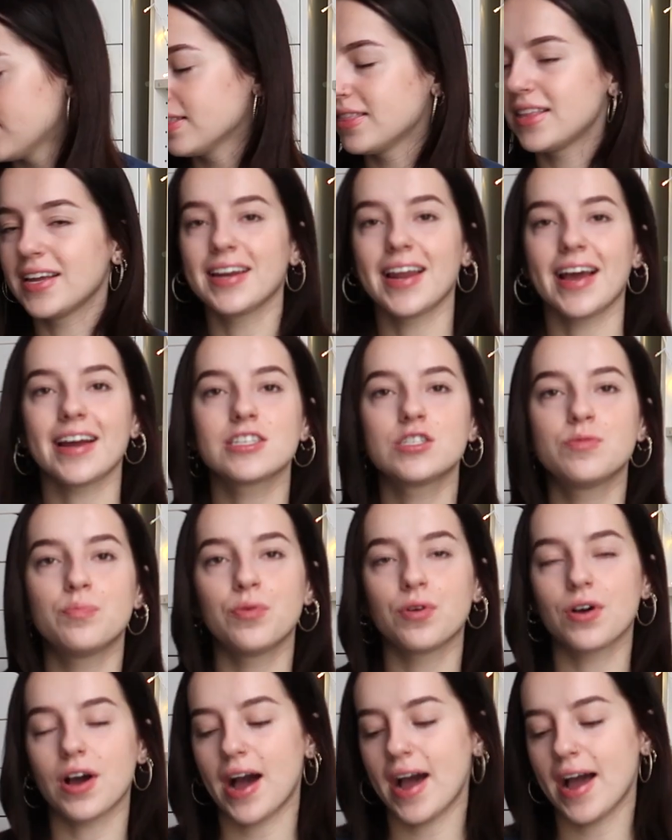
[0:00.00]
The next
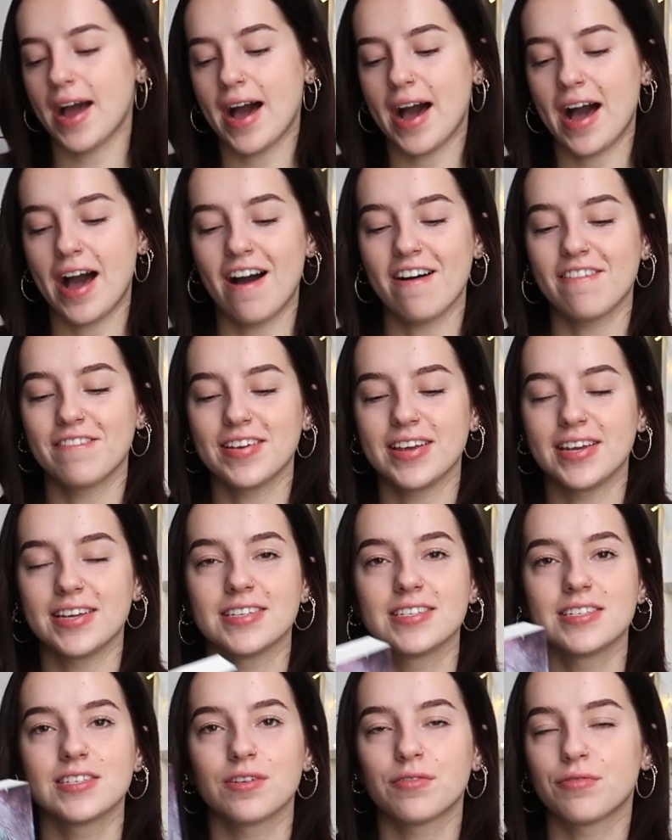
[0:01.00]
book I have
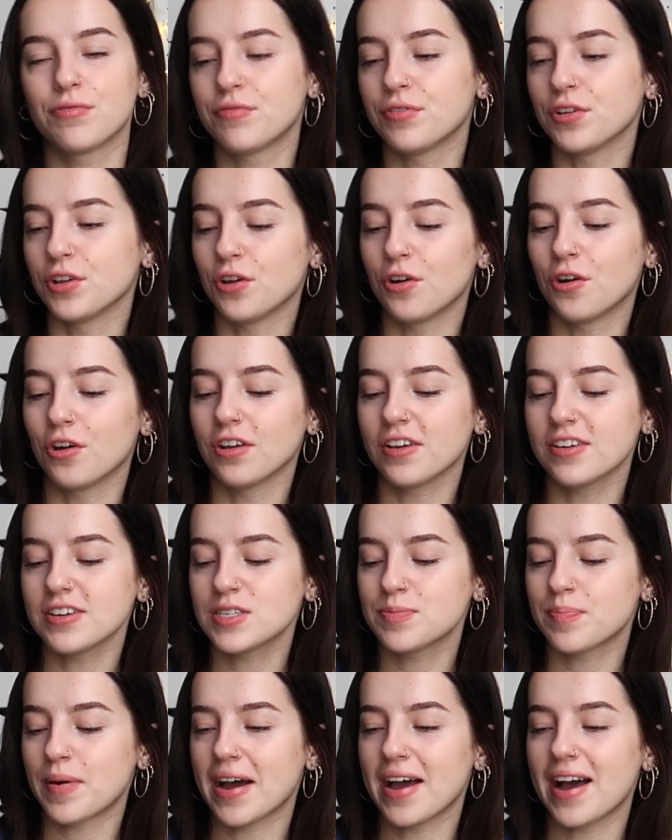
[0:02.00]
is
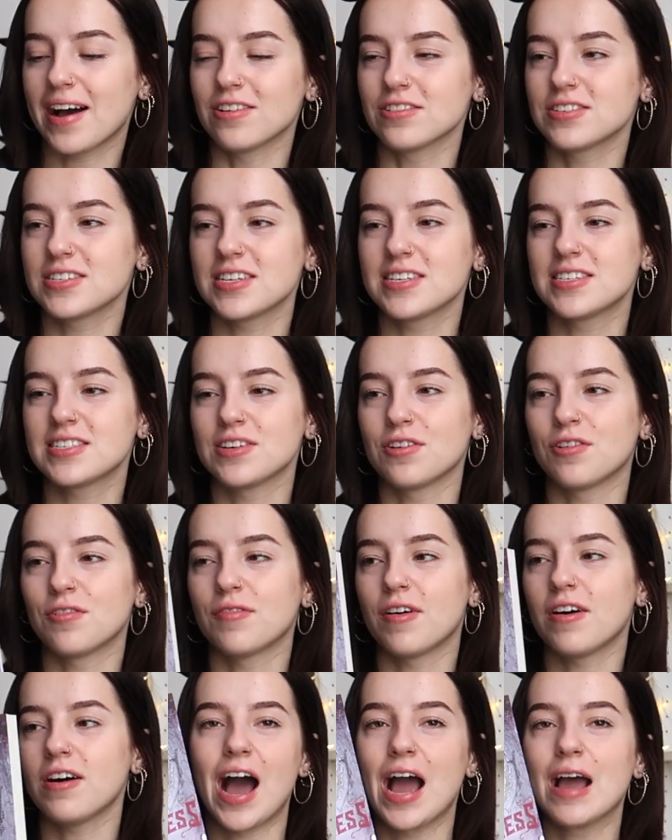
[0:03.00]
Flawless by Elsie
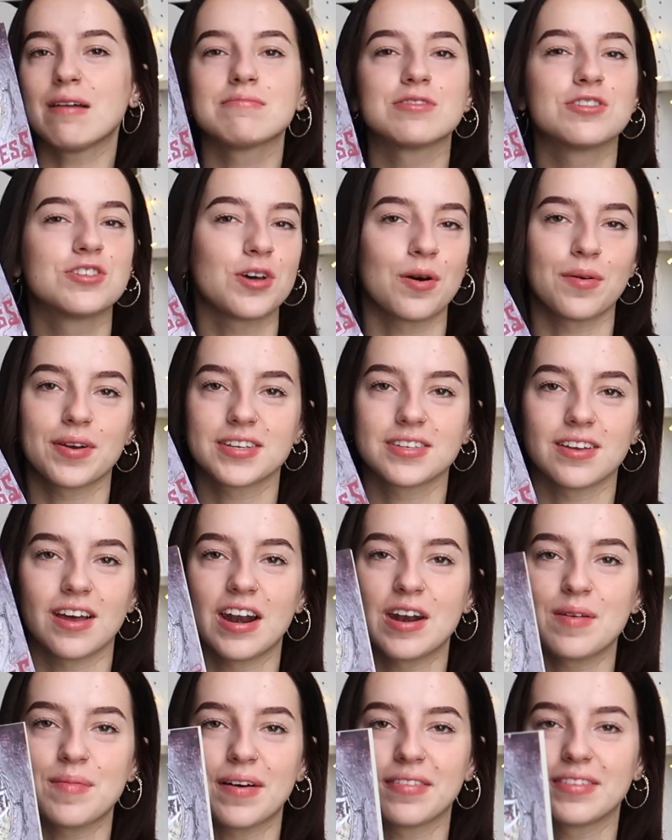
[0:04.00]
Silver. I am so
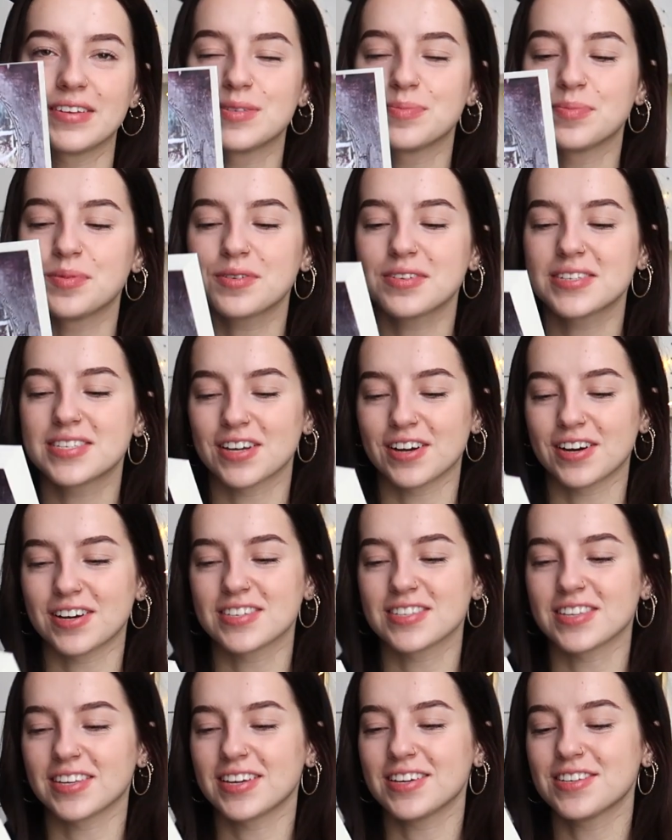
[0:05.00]
excited about this book,
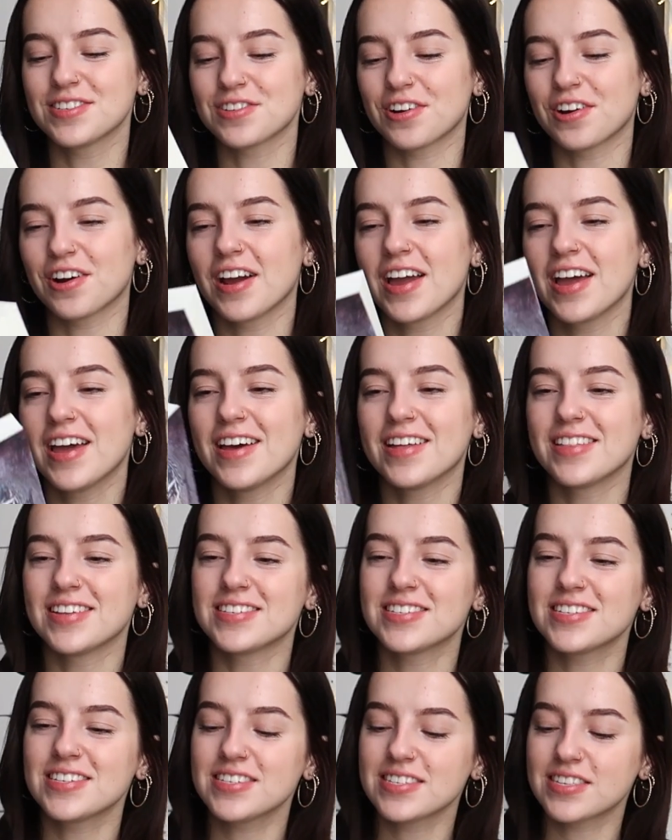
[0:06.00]
seriously. So
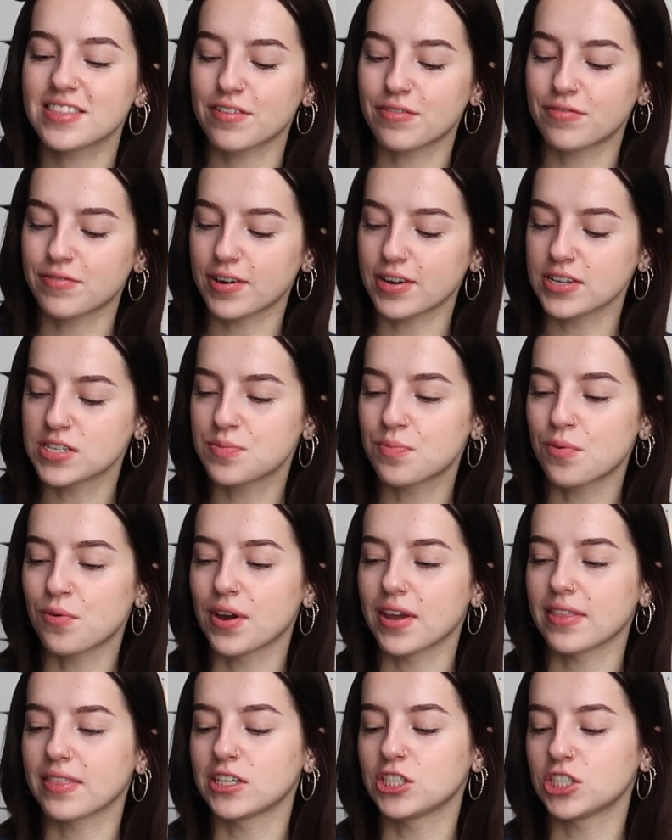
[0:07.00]
this is the first
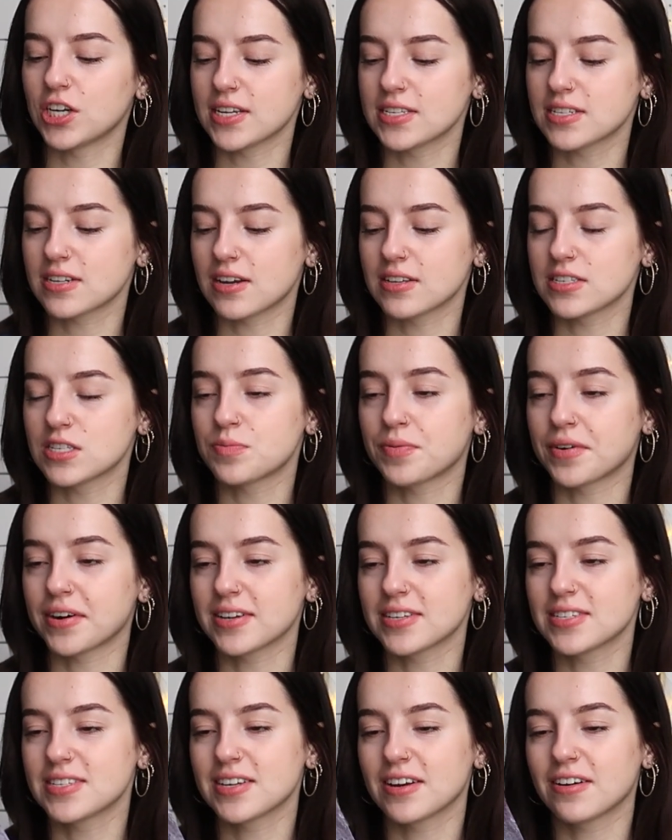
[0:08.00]
book in the Chestnut
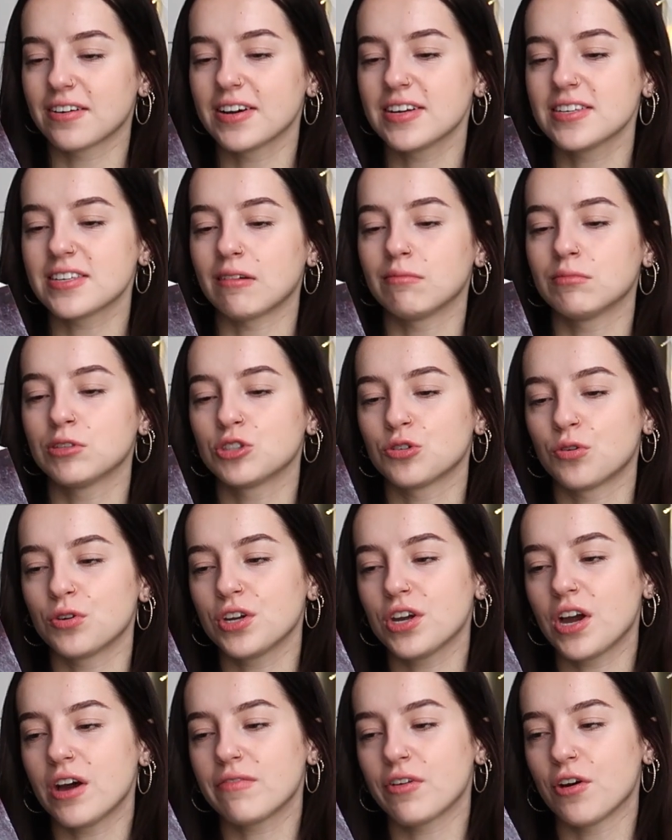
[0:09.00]
Springs series. I'm sure
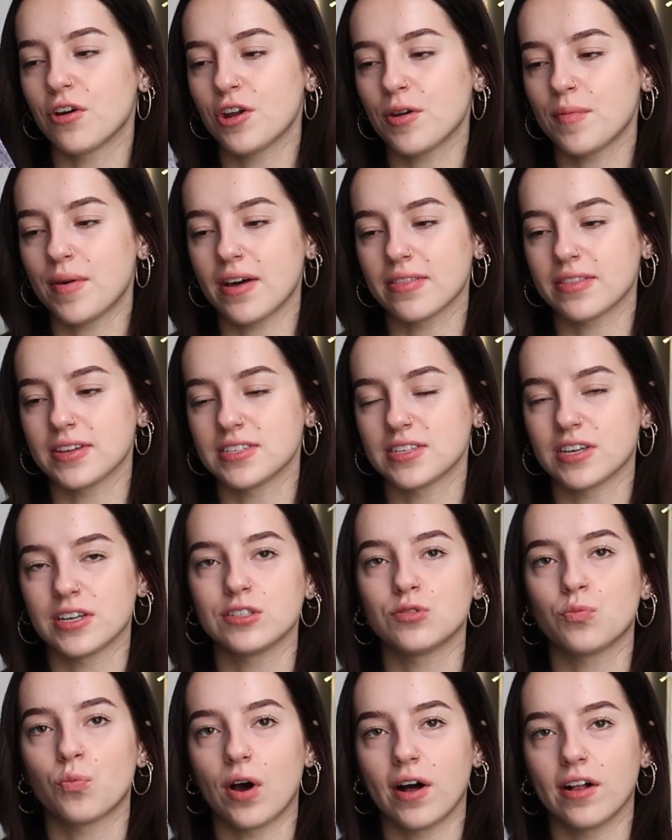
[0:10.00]
you have heard about this
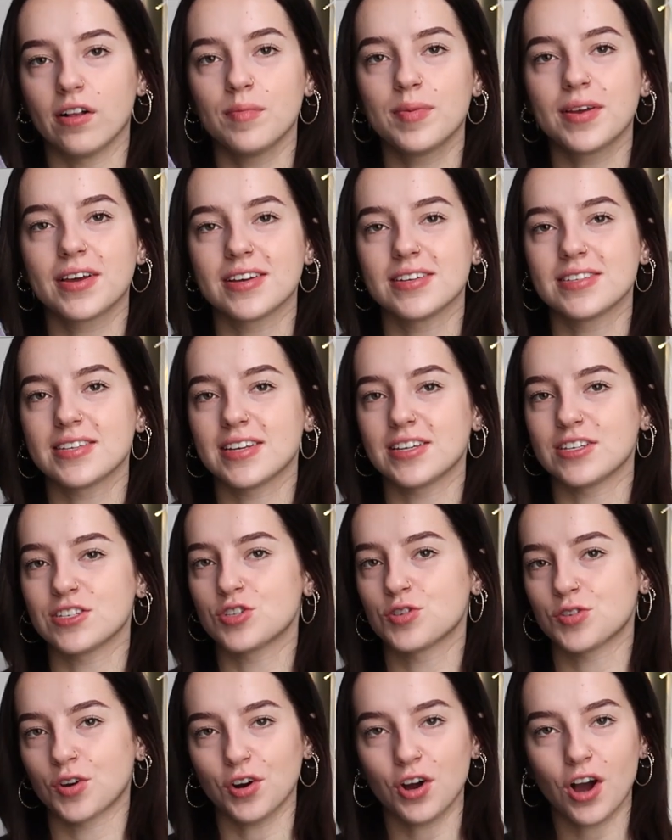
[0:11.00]
as well because it is
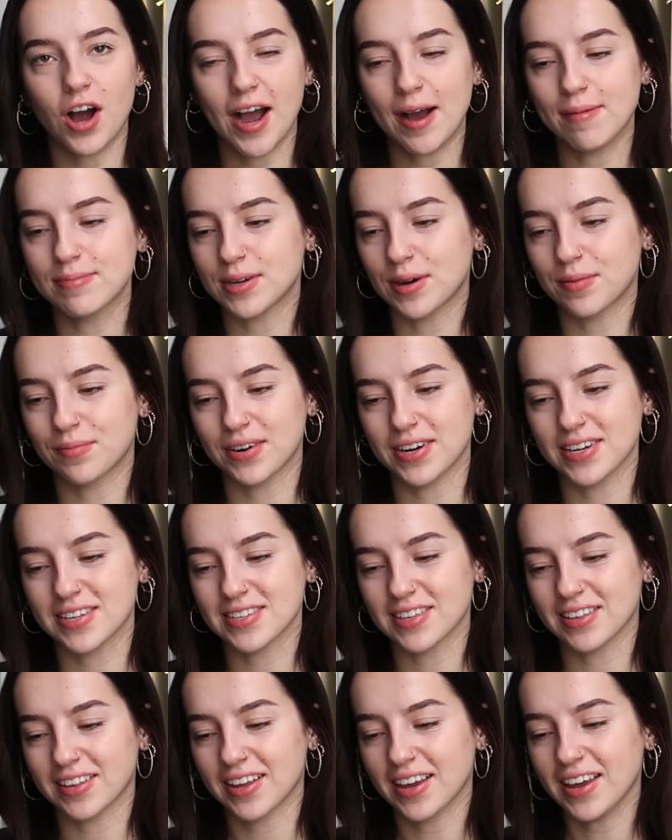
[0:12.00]
so hyped up
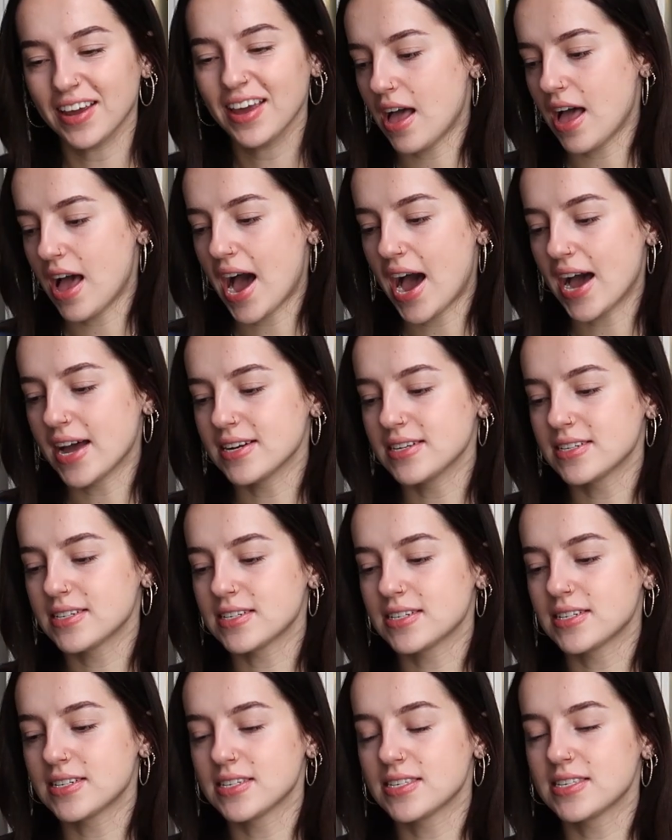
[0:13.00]
recently. And
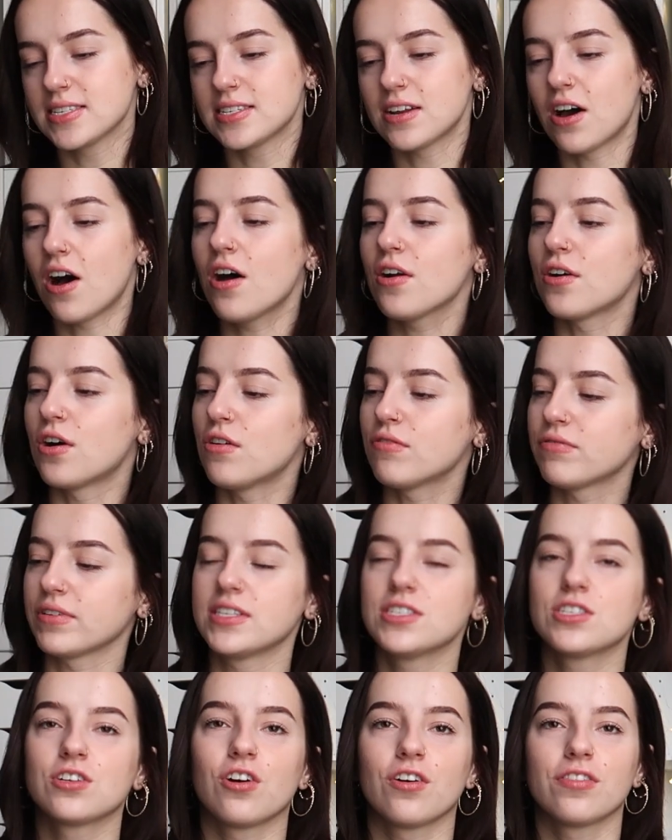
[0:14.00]
to start off,
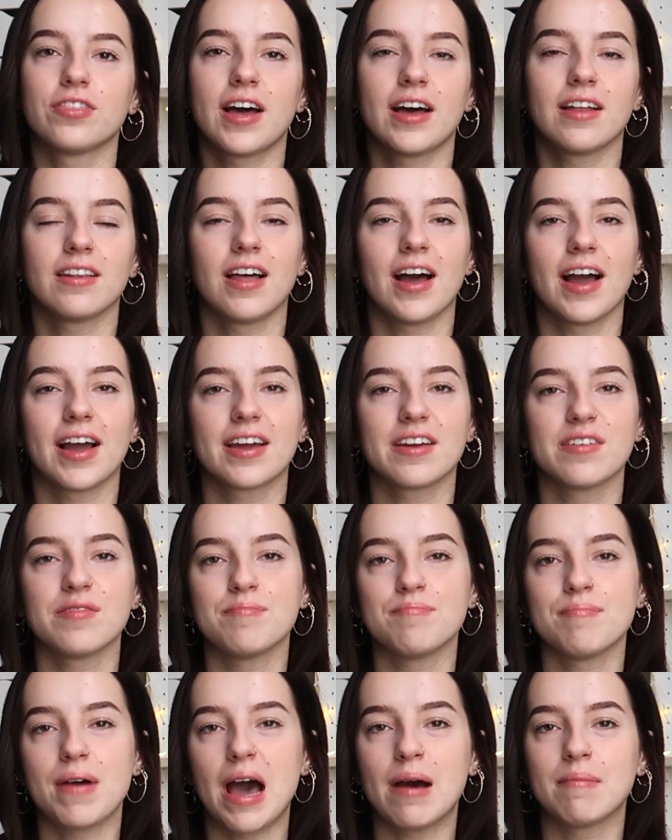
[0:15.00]
it's got that like
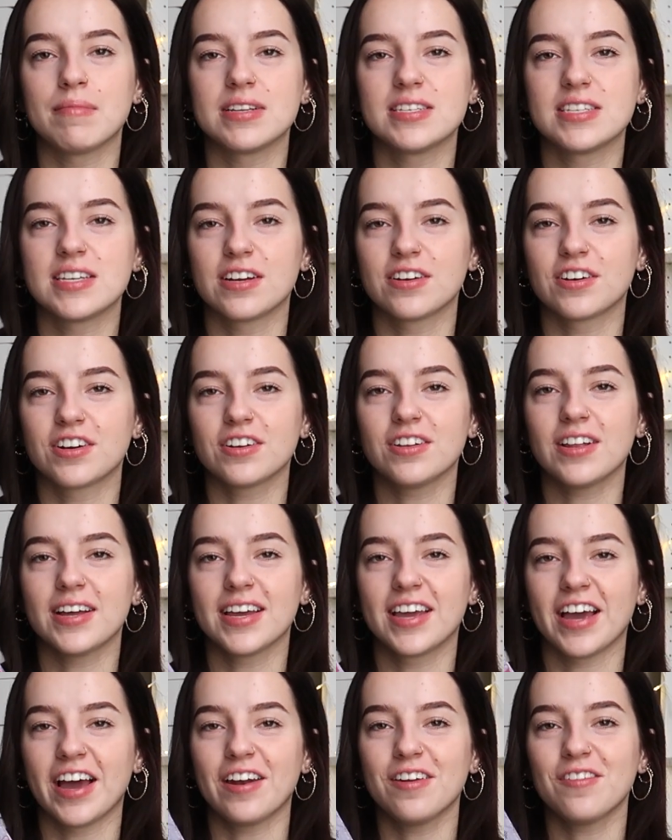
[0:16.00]
matte material
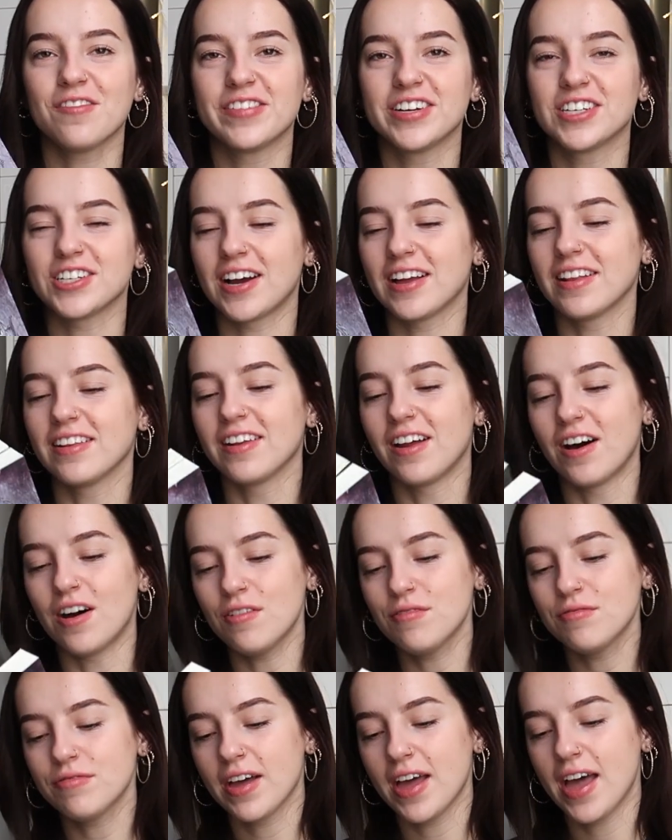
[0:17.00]
again, which I
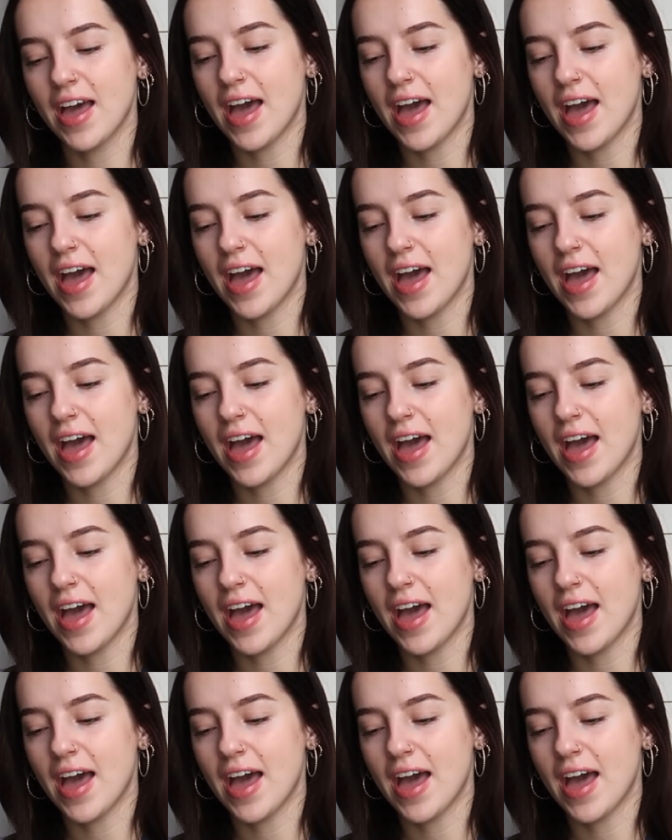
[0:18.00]
love.